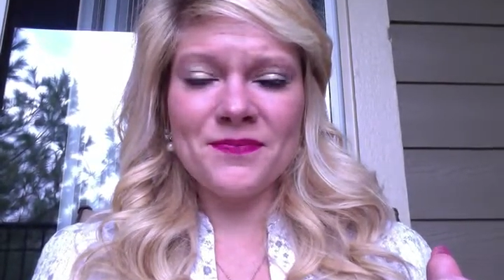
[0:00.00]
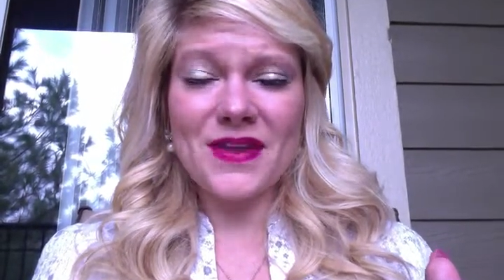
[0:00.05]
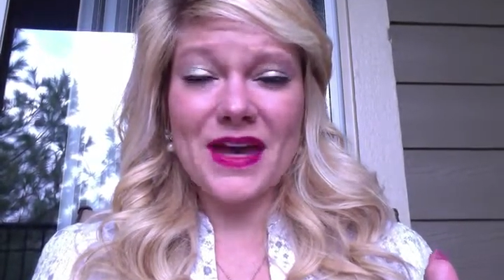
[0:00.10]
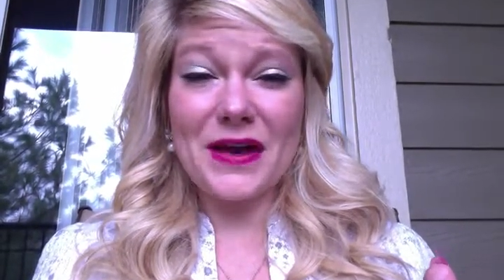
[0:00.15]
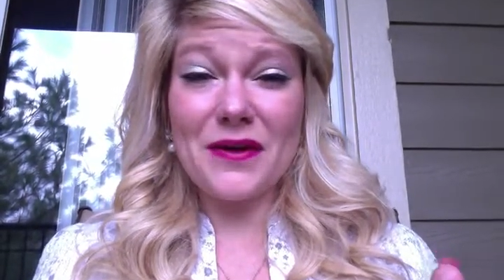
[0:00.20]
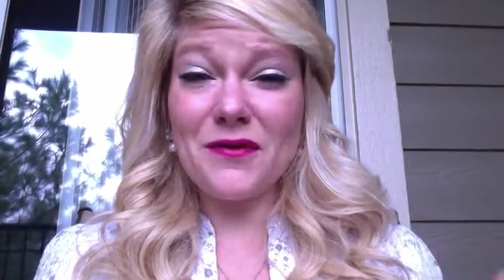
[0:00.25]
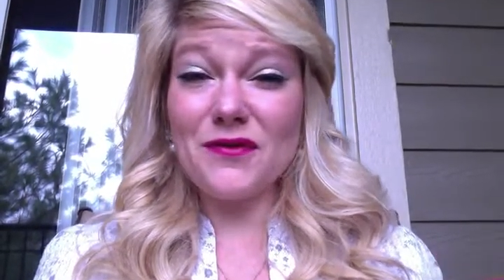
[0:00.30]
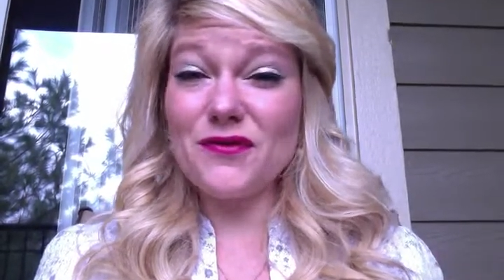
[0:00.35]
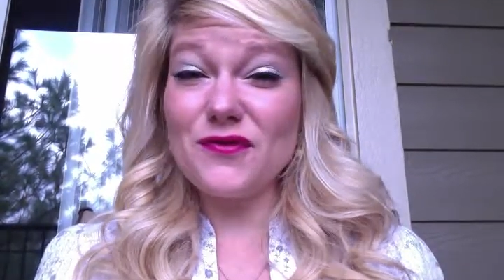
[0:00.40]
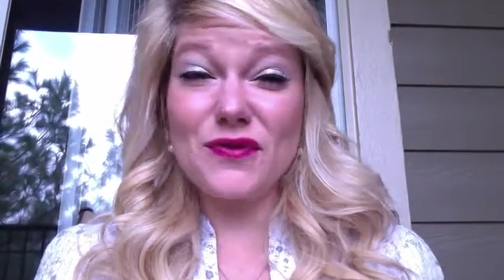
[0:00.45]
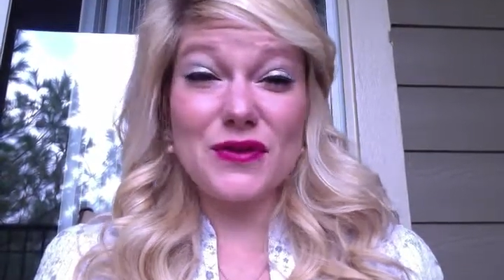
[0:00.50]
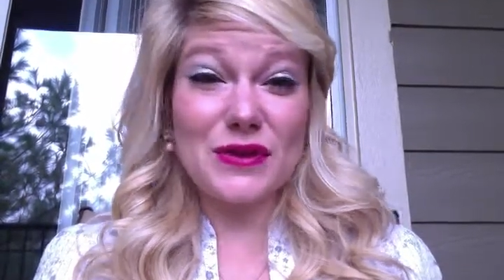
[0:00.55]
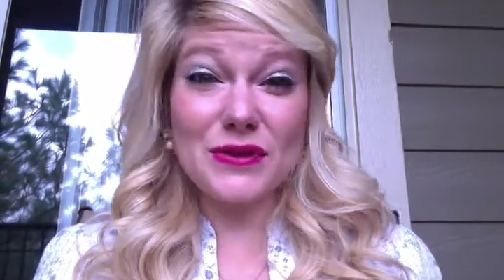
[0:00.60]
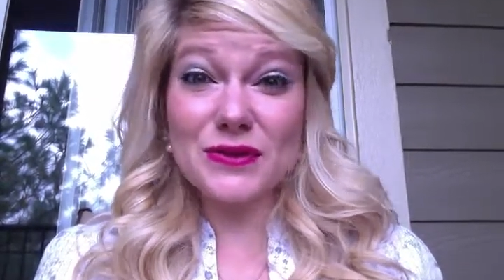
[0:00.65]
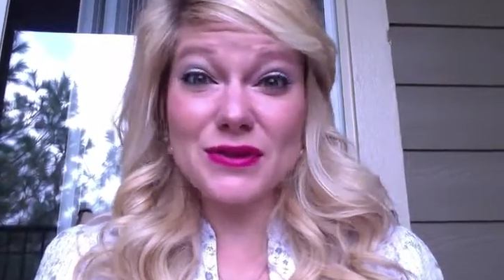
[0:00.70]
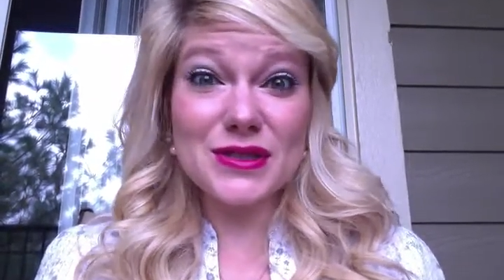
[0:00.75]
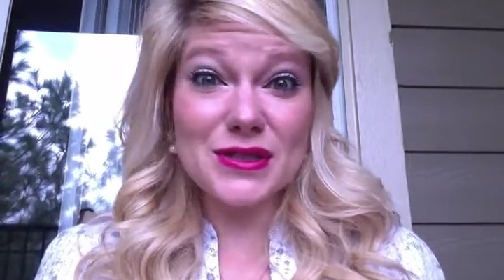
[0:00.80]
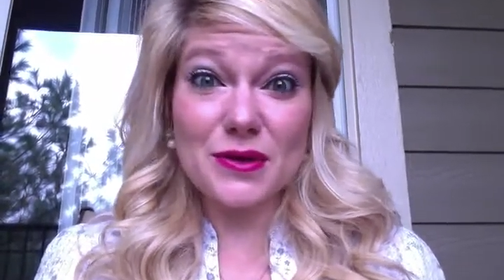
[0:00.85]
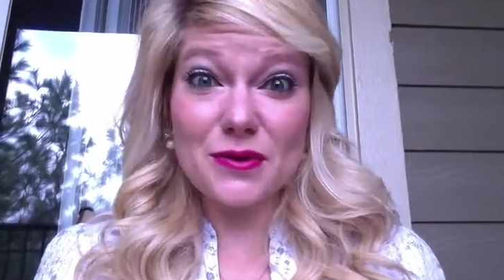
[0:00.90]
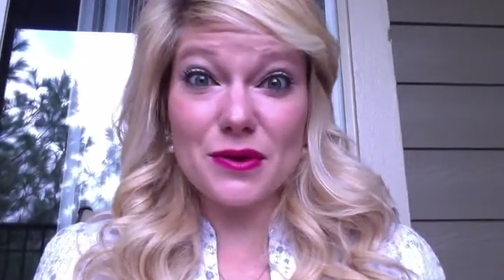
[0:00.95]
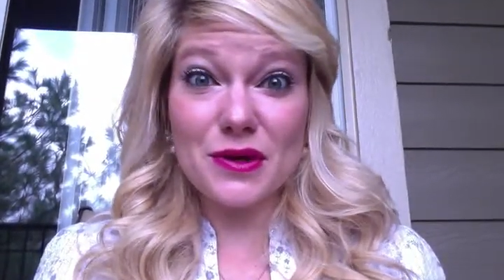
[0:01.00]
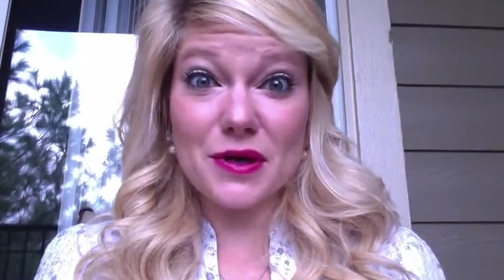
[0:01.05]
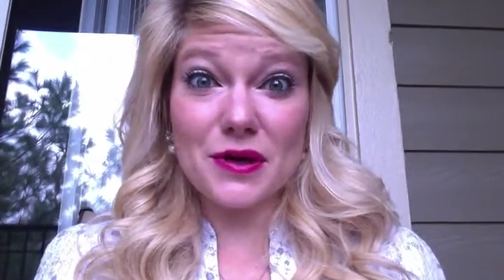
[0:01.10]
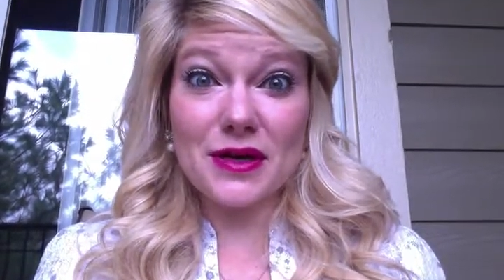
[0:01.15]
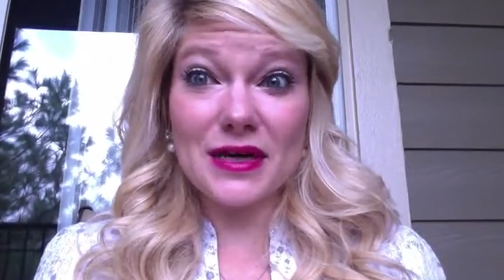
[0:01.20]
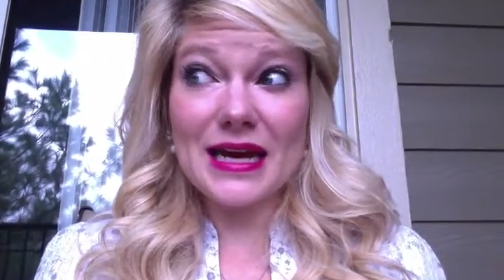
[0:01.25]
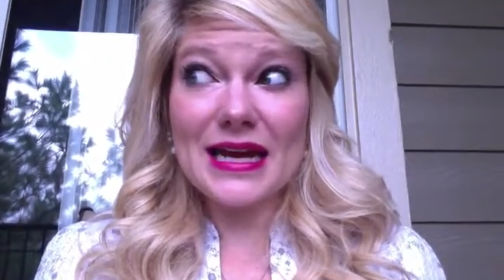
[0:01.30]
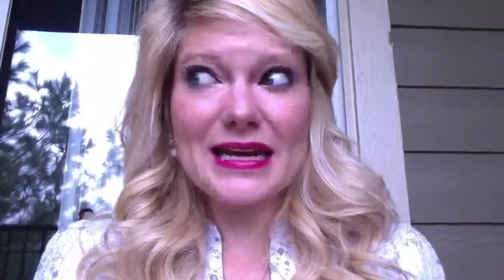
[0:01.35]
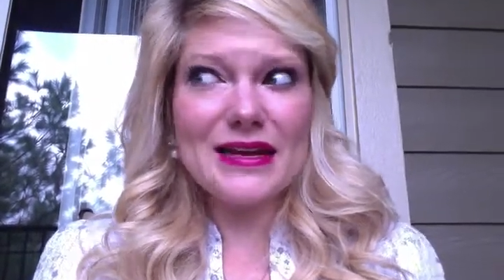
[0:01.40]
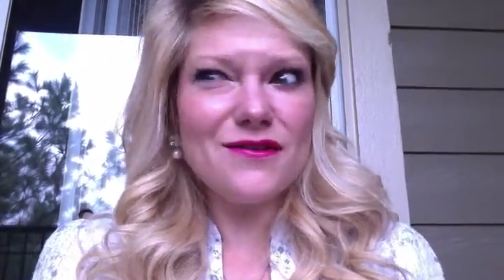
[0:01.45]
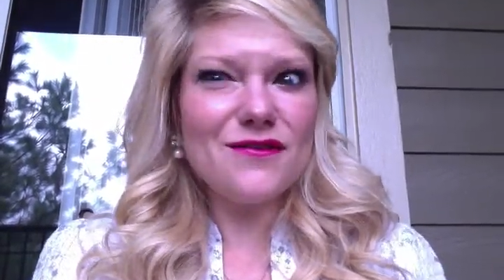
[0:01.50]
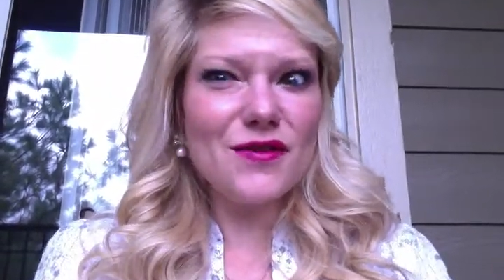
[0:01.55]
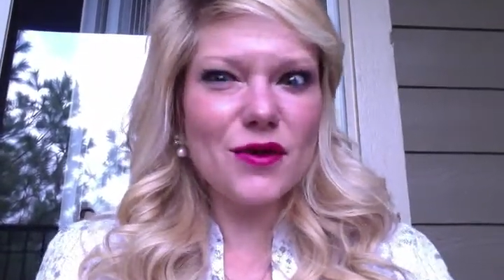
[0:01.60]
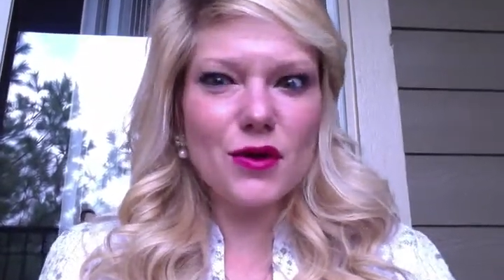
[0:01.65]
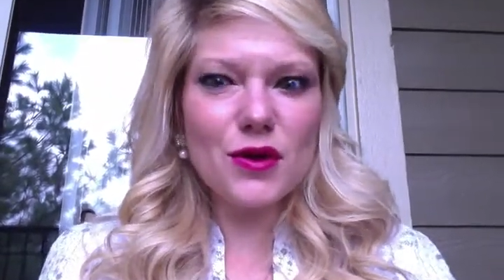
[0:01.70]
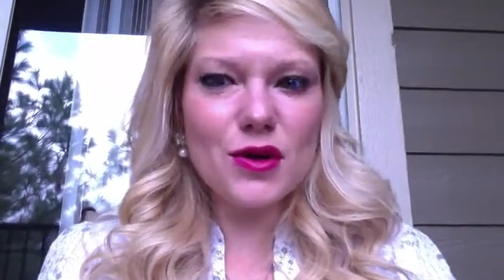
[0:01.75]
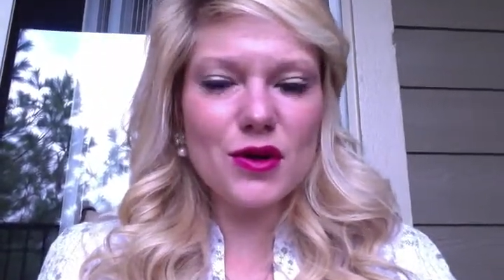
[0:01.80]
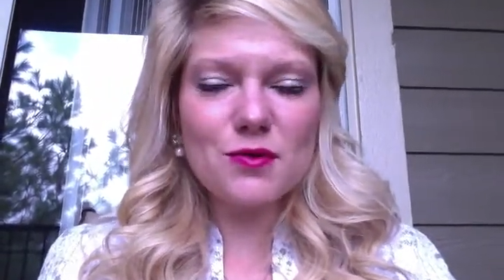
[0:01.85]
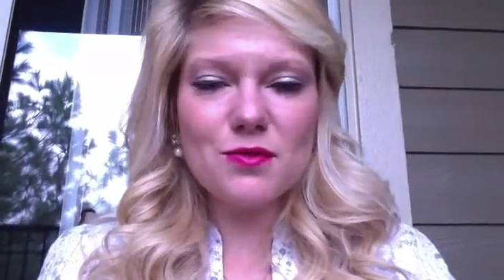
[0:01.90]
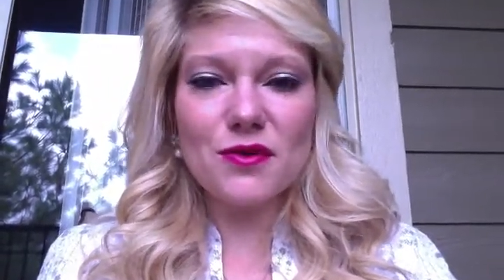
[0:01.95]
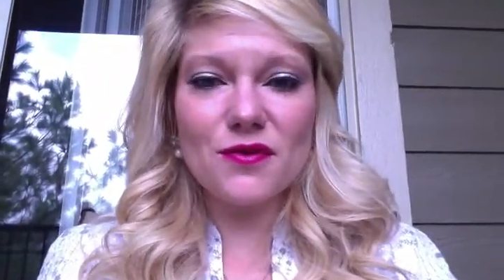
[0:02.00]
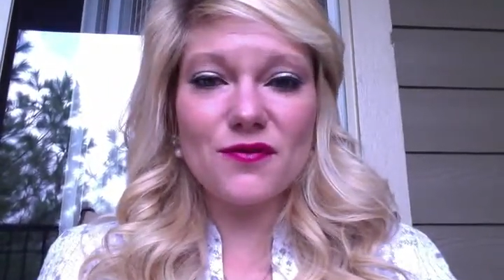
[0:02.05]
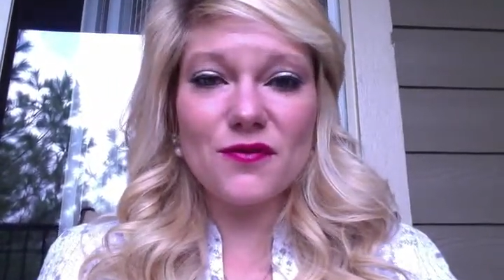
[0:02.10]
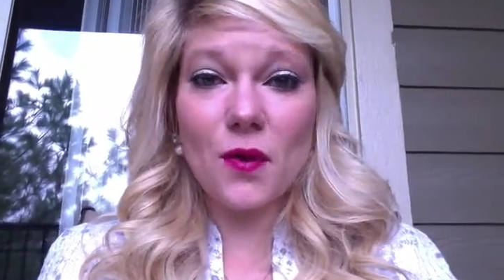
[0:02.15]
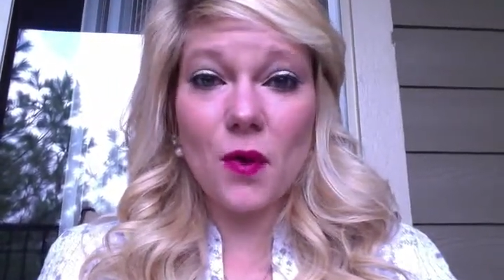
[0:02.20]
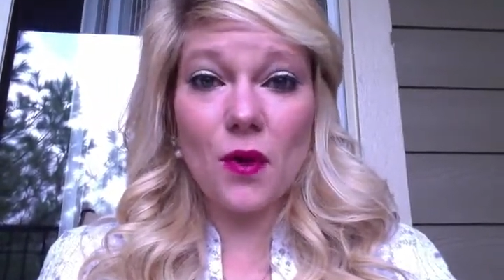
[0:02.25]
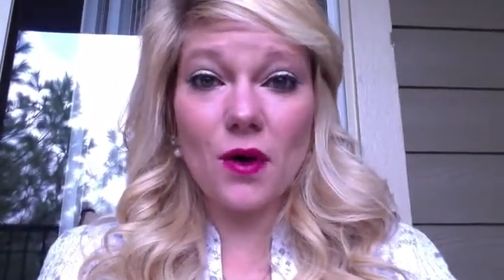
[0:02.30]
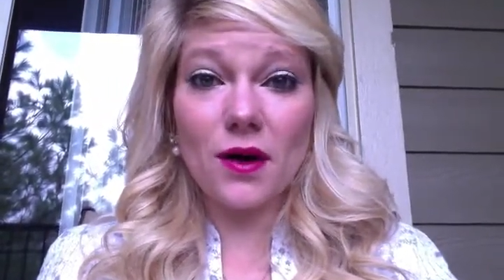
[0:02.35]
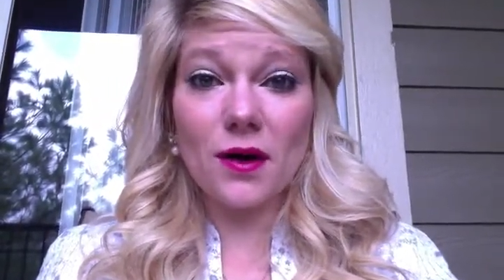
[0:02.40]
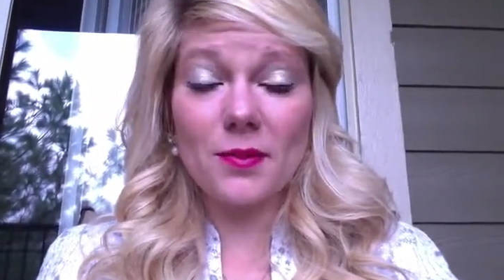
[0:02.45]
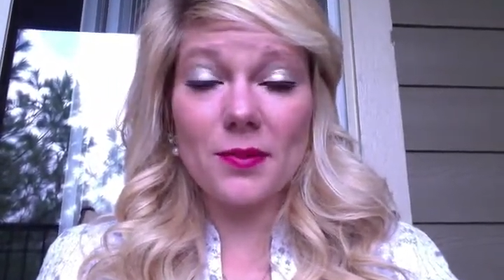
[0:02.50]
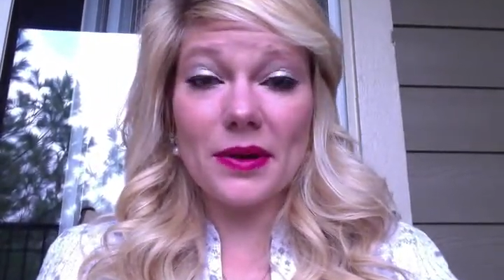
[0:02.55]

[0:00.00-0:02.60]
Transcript: I don't feel so good. And I didn't feel good before,